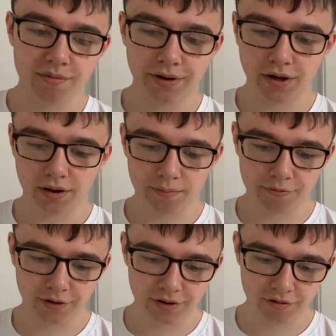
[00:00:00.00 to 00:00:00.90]
McCann
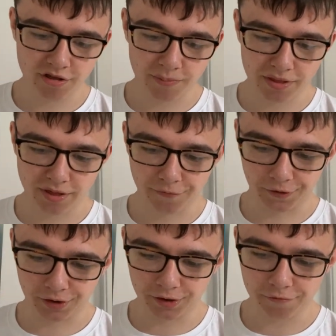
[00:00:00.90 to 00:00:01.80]
printed
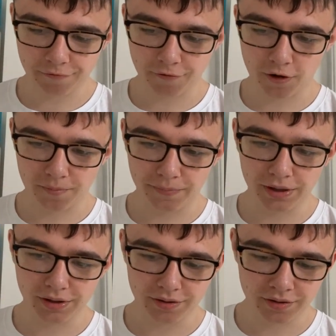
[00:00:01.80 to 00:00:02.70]
specifically for
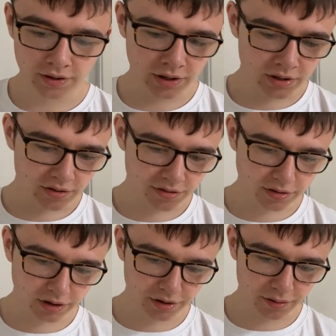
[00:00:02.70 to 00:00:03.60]
me and
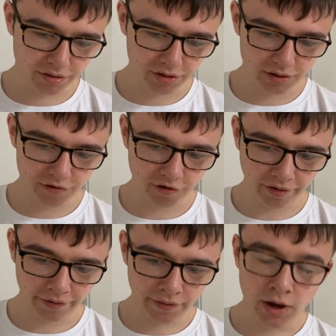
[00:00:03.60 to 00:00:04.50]
Dylan and
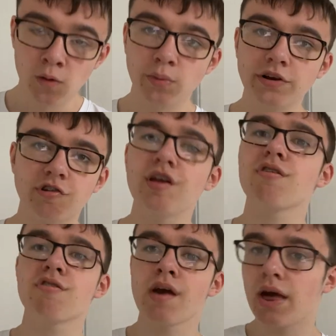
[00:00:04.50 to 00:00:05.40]
TJ, which
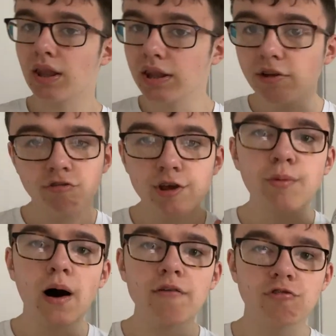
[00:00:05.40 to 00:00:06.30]
is literally
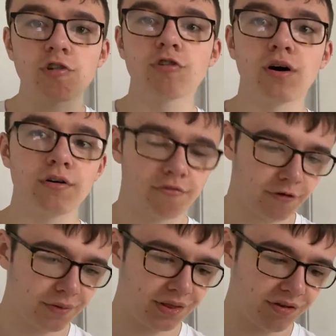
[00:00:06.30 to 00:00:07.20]
what I've just gone
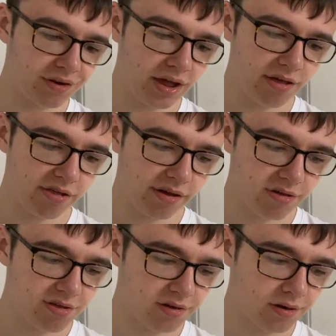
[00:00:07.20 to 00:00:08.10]
through in today's
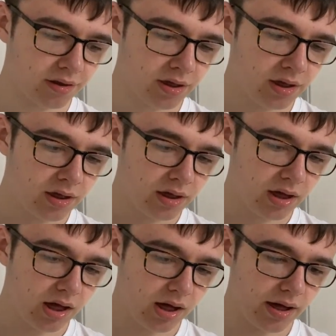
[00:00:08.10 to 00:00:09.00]
lesson,
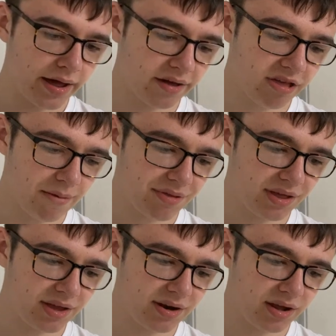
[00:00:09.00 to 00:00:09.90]
uh, except
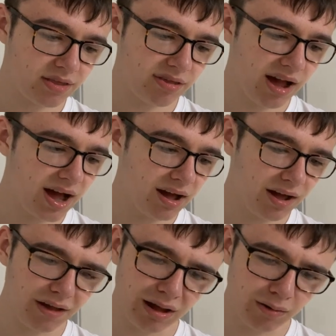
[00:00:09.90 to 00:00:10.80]
in a,
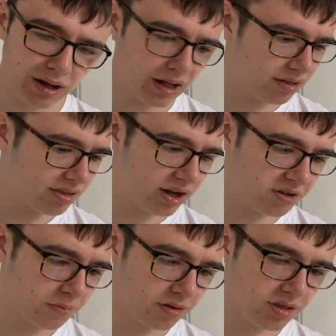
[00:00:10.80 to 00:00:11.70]
I, I, a
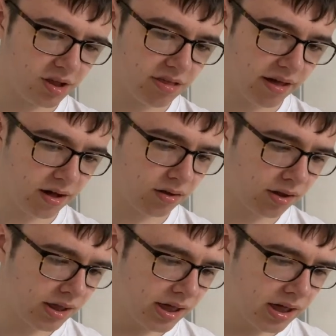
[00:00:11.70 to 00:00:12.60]
tad more detail,